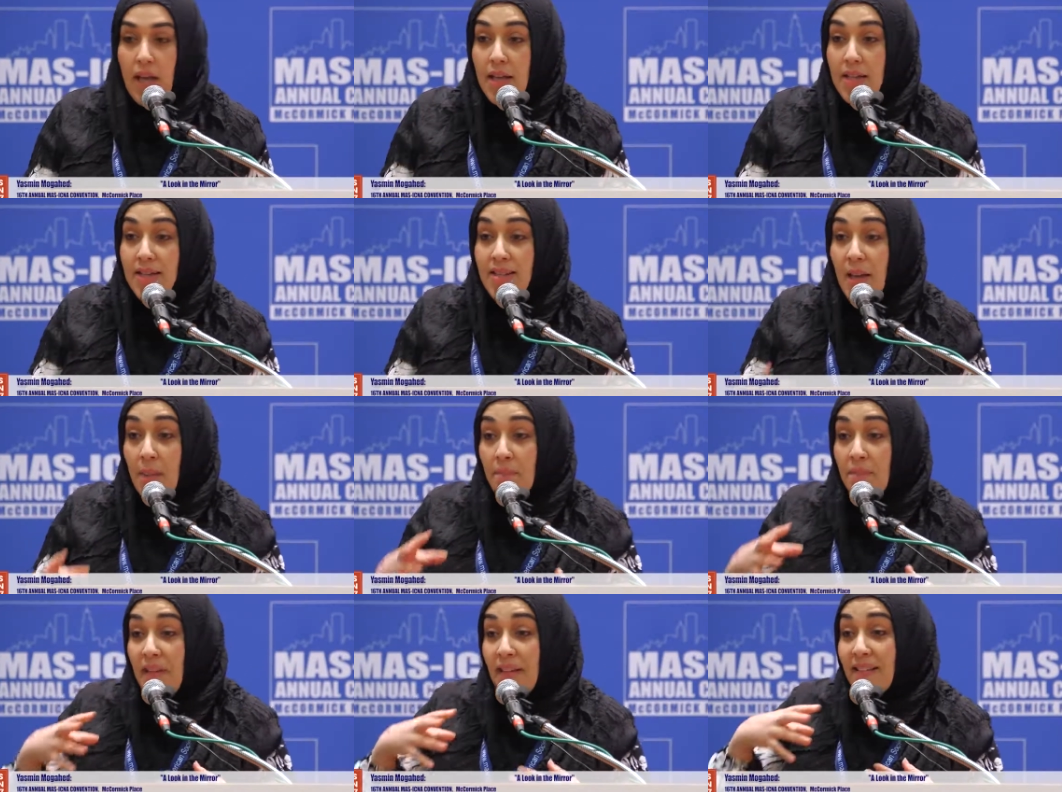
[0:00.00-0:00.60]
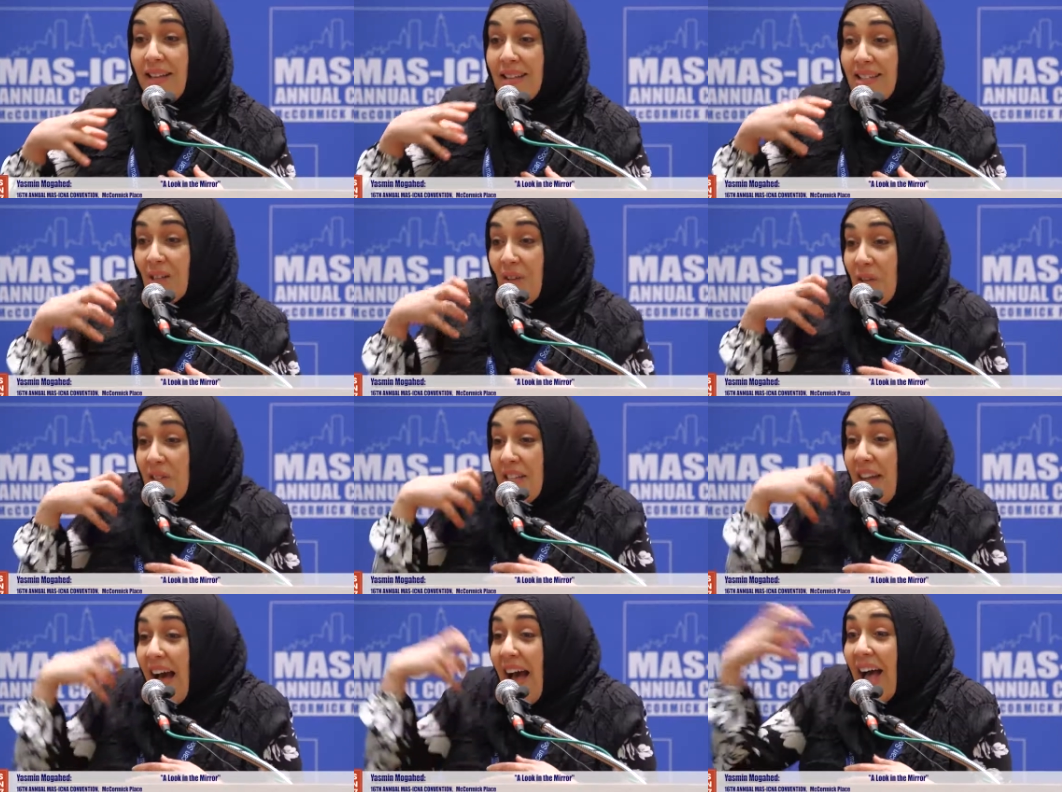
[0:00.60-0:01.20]
something that's
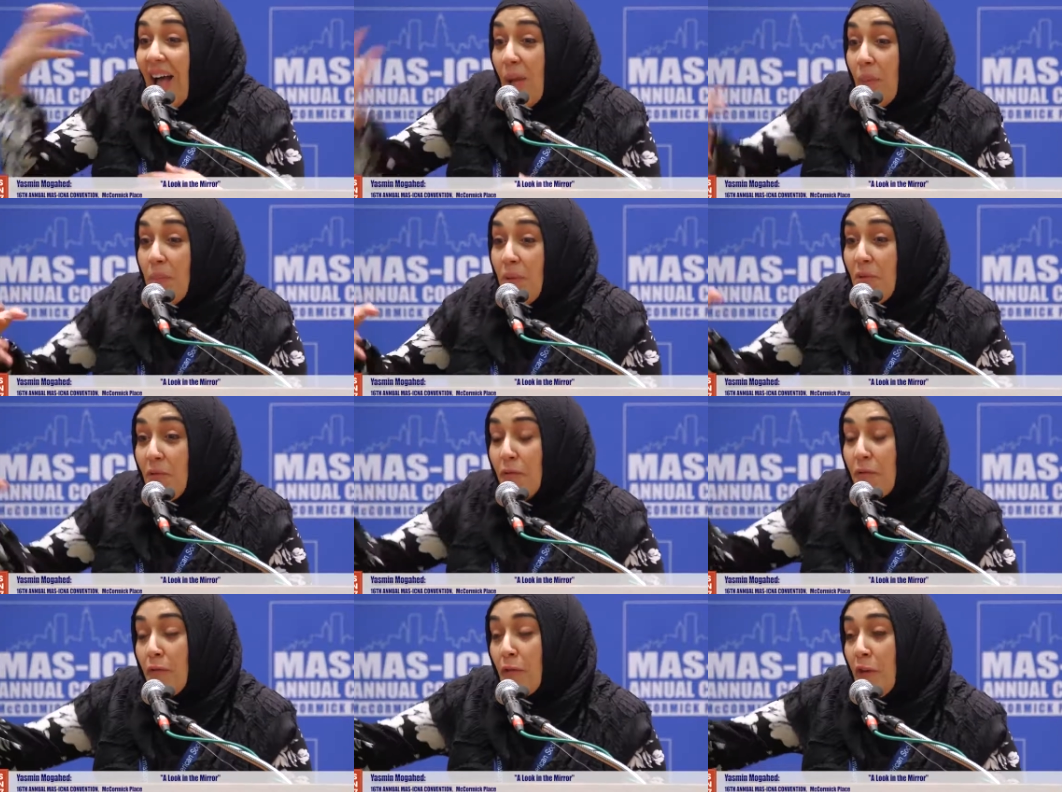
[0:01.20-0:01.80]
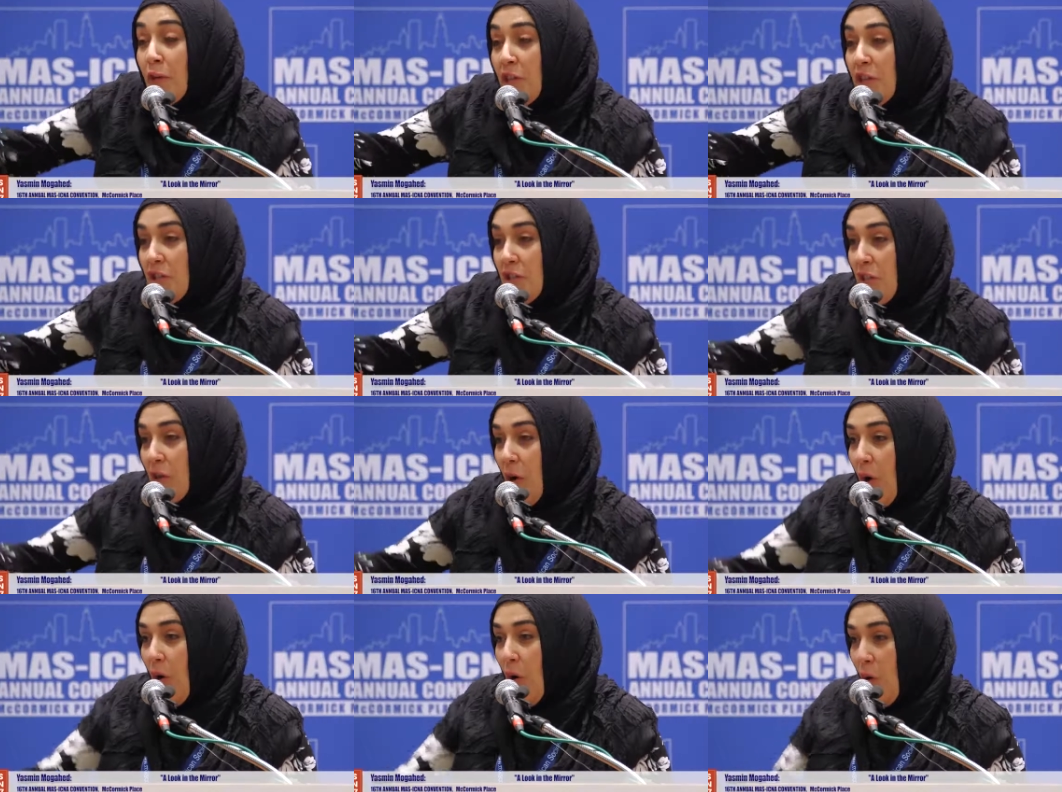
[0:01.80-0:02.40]
going to help you furnish
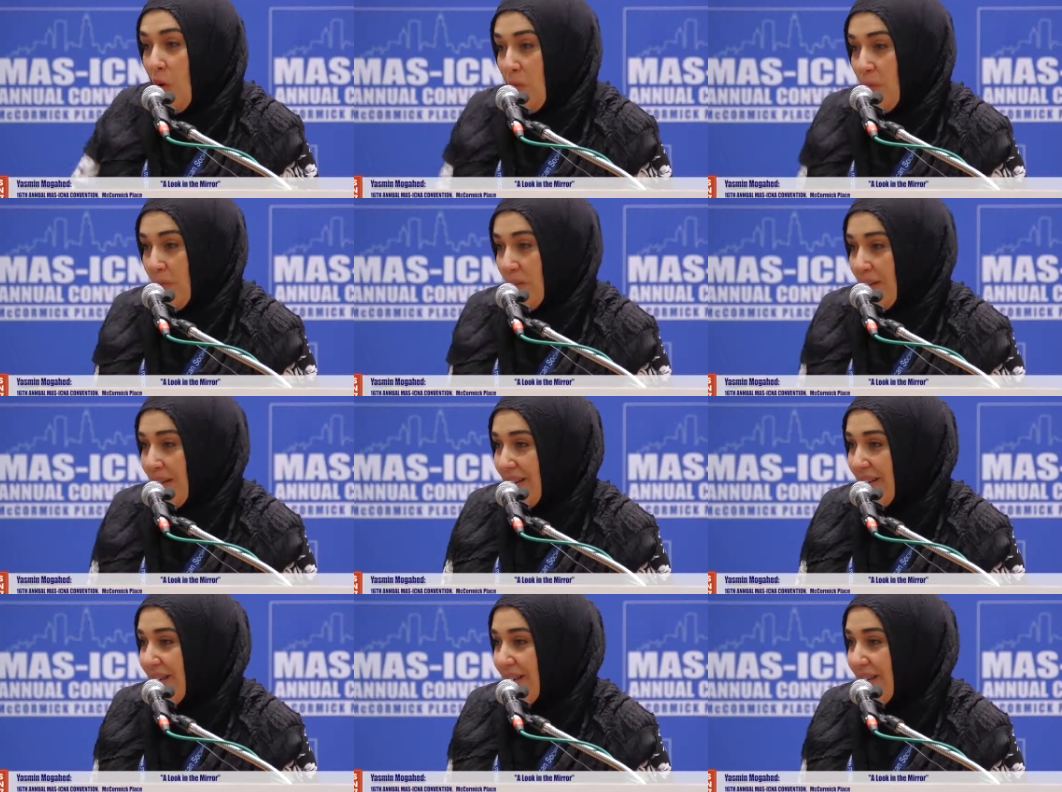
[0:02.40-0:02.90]
your home,